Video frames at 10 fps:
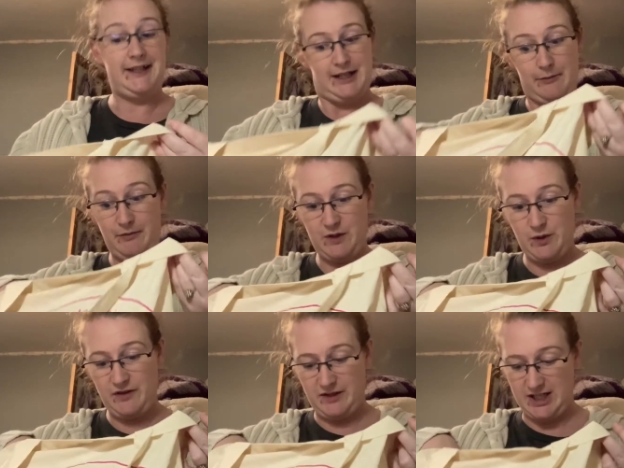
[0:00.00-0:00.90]
I'm
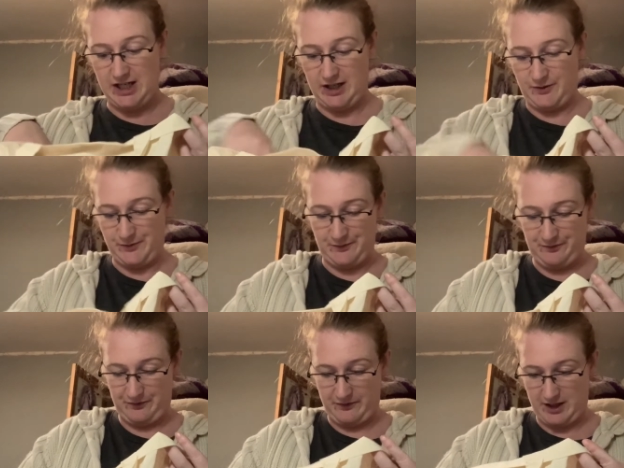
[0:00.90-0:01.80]
doing a video.
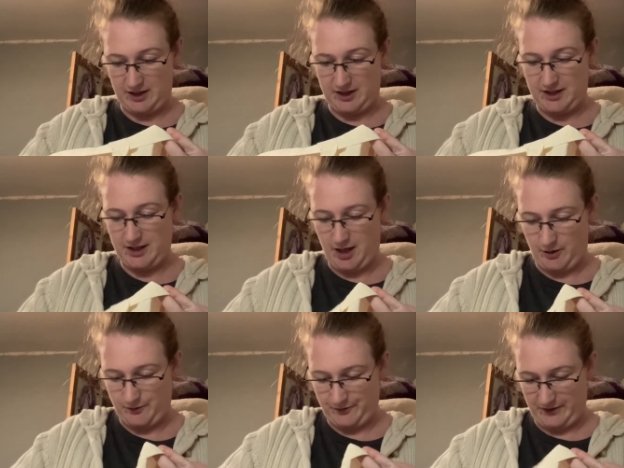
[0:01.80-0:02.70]

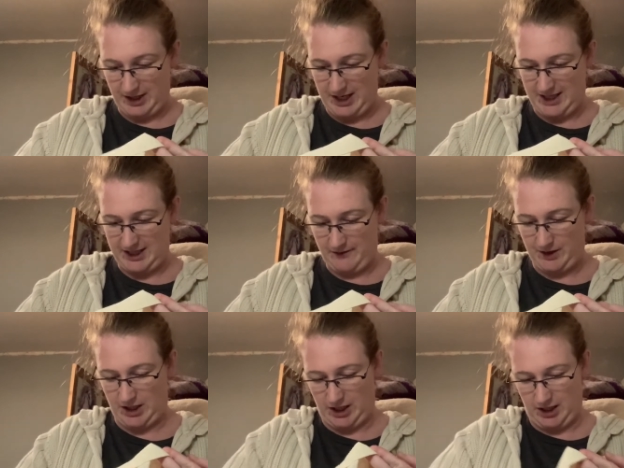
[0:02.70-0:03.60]
So let's have a
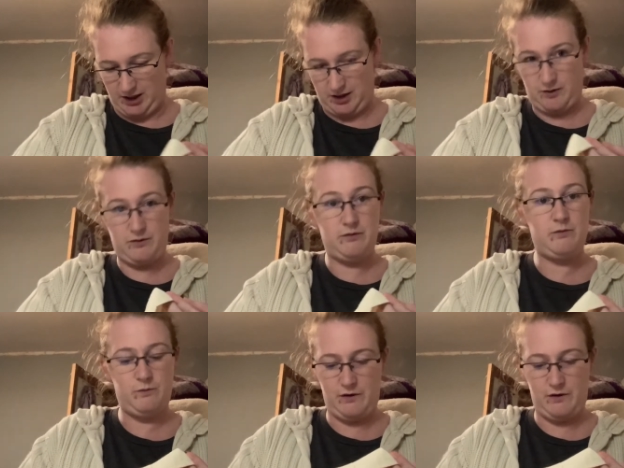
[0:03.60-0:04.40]
look.